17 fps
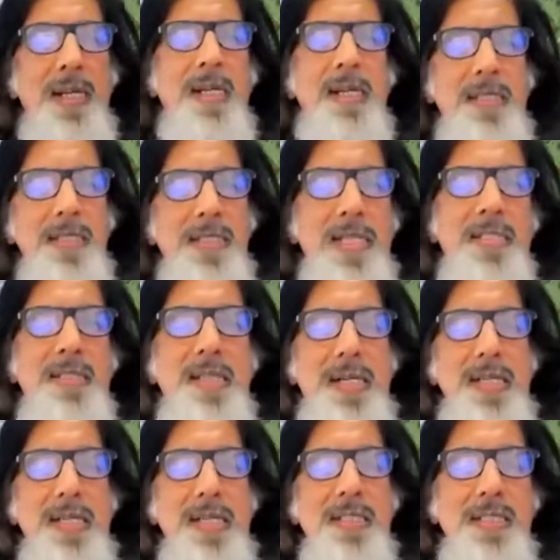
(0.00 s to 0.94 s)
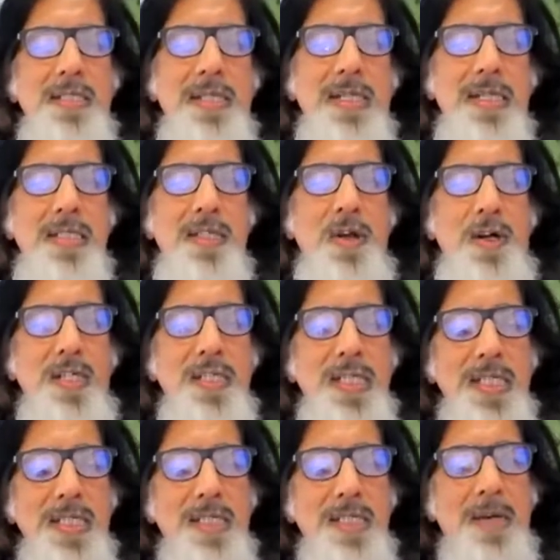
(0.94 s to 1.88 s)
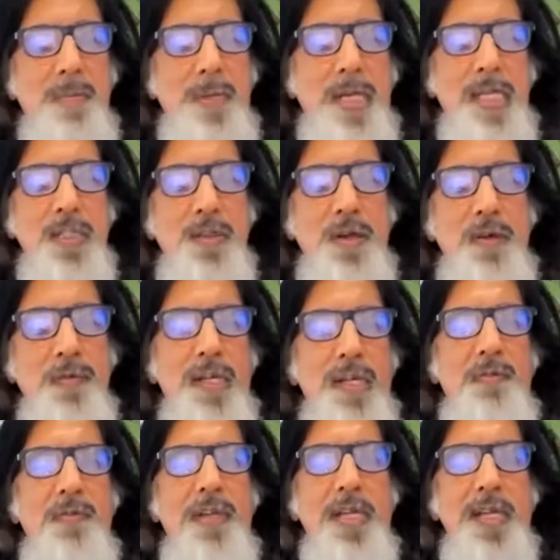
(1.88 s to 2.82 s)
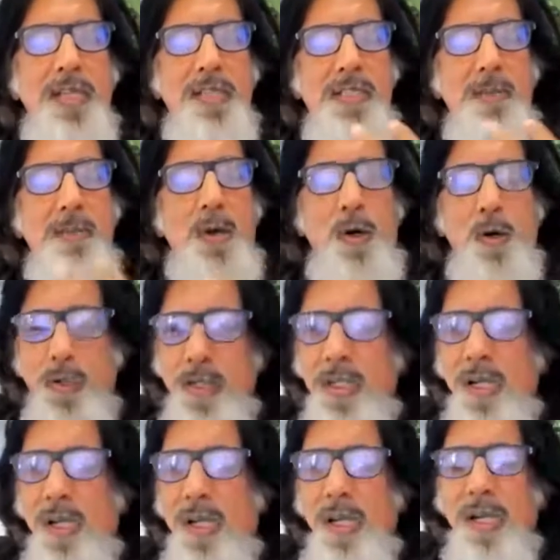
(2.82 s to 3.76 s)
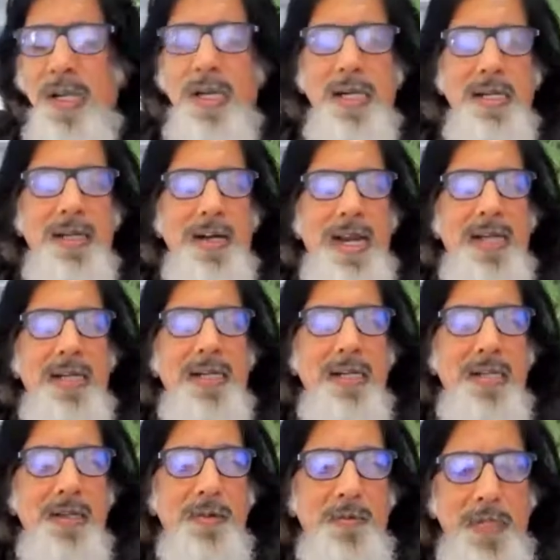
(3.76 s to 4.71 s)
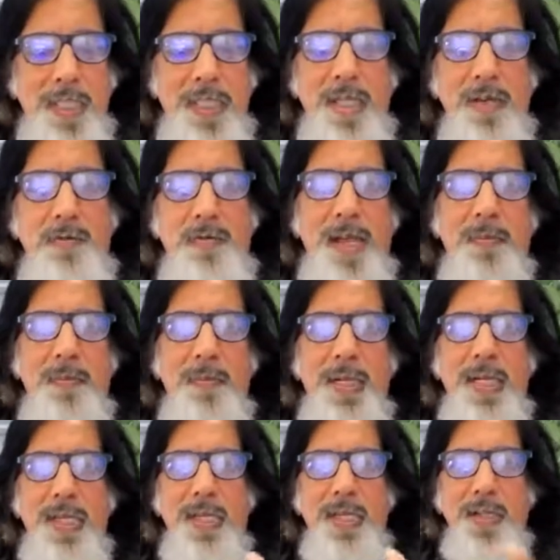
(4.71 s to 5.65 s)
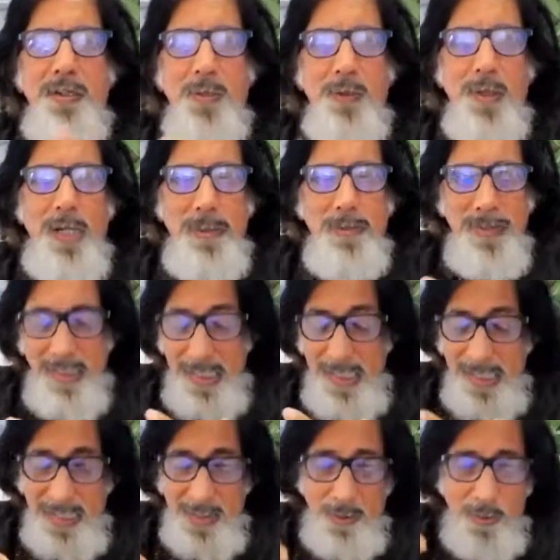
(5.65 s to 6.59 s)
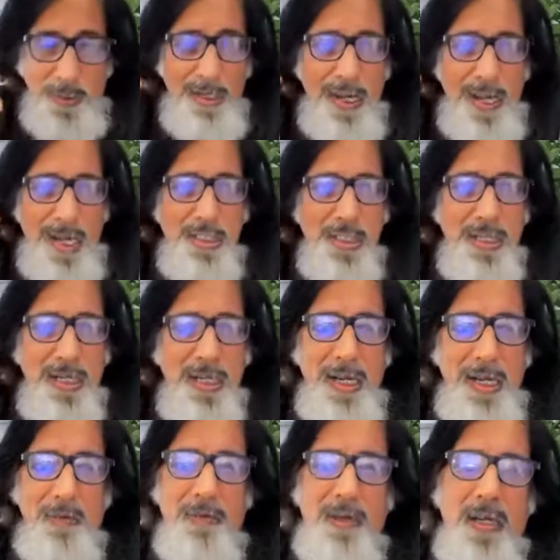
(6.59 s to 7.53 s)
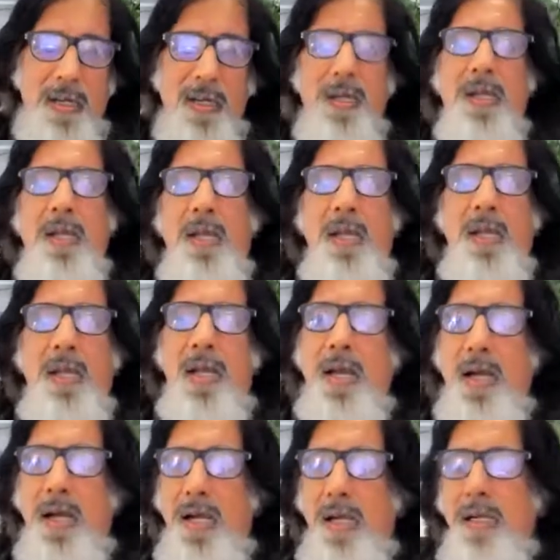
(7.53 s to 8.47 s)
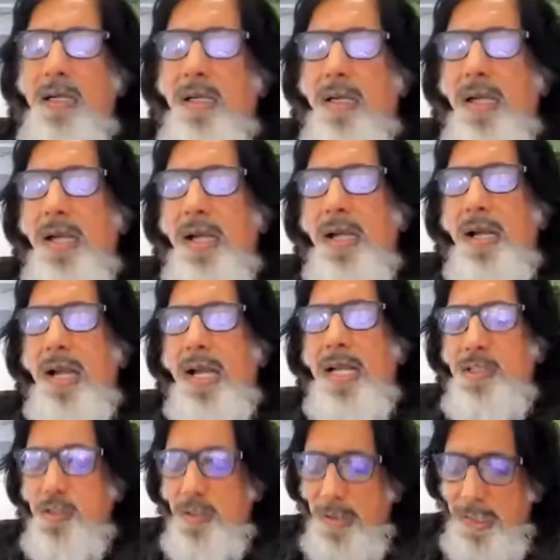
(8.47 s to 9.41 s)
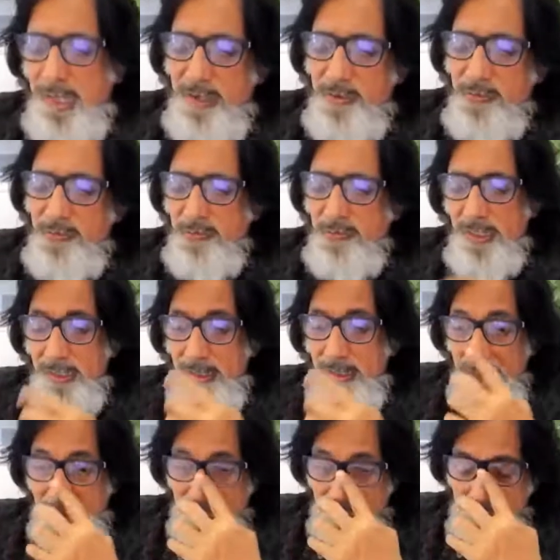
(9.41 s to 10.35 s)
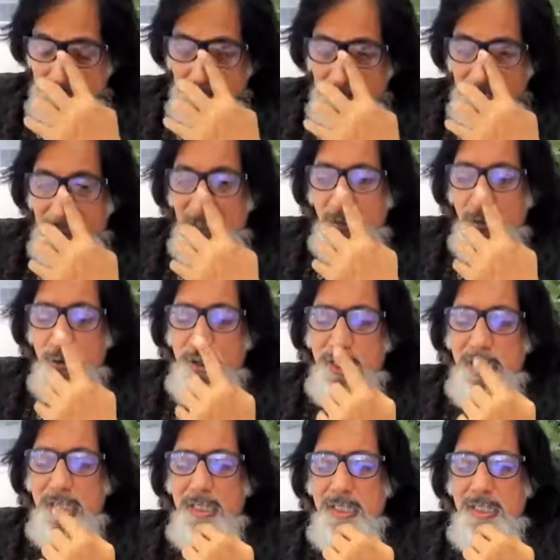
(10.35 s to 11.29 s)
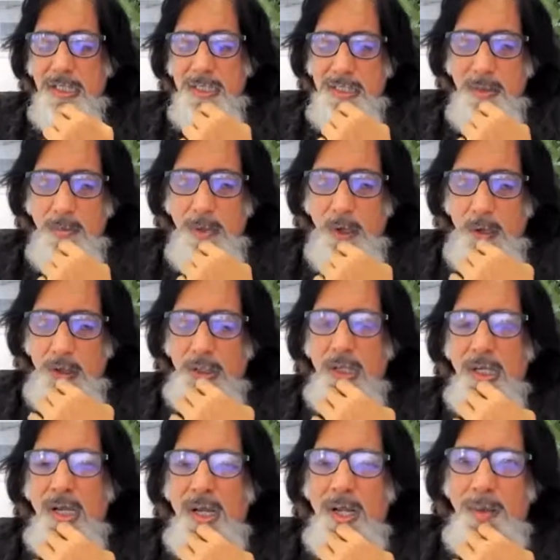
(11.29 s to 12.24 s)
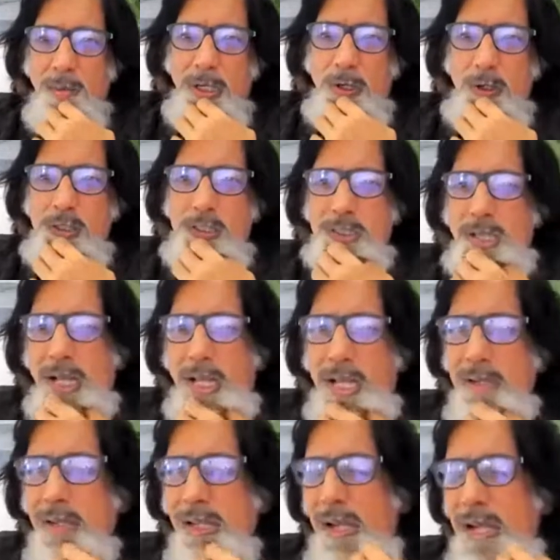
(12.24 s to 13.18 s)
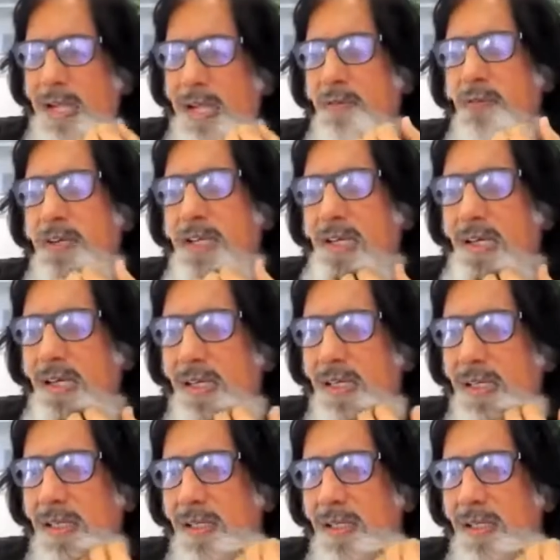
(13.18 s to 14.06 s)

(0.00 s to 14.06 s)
it says that it's not just a place of living, it's about interacting with the family and take it to a larger level. Actually, I feel that things begin to change. It's about, because I feel